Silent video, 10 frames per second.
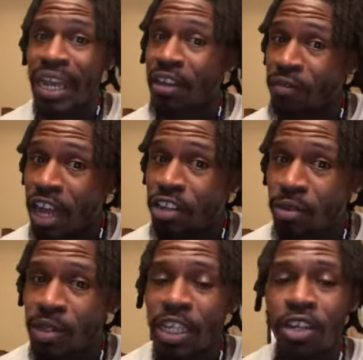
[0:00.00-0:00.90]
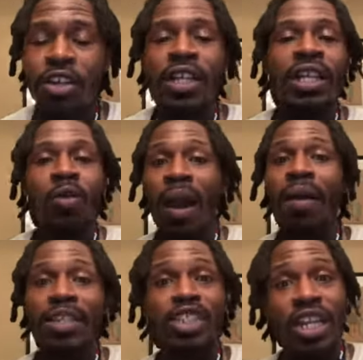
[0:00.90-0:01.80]
like a vacuum cleaner,
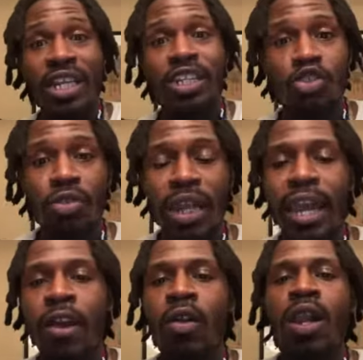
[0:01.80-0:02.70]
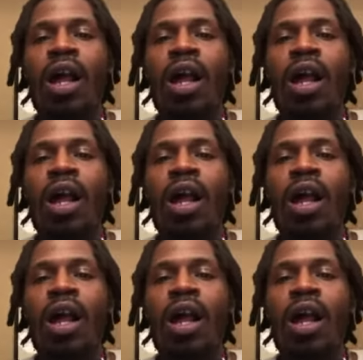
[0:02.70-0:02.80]
while it's cutting the tree down,